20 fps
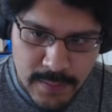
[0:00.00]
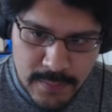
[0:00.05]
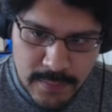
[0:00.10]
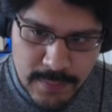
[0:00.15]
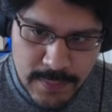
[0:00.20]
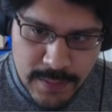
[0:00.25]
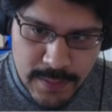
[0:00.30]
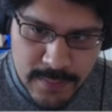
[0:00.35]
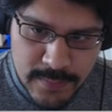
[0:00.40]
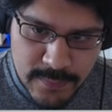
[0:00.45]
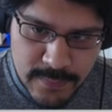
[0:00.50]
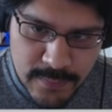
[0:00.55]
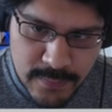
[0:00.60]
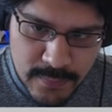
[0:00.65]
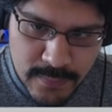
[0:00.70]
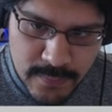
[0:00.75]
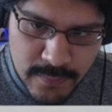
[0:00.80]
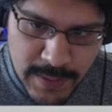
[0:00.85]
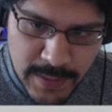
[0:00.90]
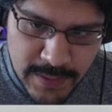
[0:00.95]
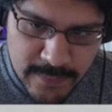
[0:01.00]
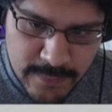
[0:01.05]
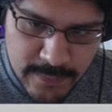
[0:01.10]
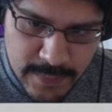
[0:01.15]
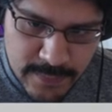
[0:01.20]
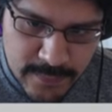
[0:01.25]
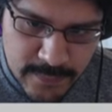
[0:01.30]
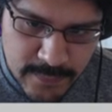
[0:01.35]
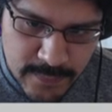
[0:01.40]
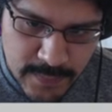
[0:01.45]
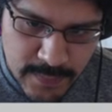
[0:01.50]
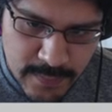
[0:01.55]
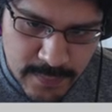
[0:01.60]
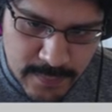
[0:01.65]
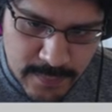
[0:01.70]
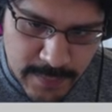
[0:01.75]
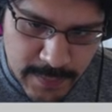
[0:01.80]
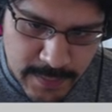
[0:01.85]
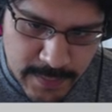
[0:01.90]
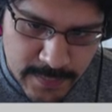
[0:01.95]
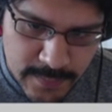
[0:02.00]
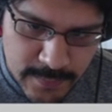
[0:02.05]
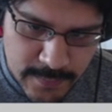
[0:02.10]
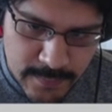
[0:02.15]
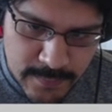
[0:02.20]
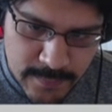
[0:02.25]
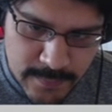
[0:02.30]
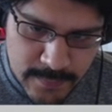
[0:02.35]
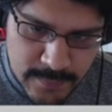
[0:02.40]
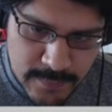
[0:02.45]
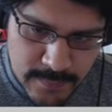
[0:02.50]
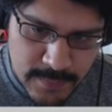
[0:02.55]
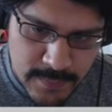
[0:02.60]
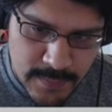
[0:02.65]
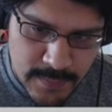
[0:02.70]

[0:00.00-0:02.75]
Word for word: So we got our two main sketches here. The bottom,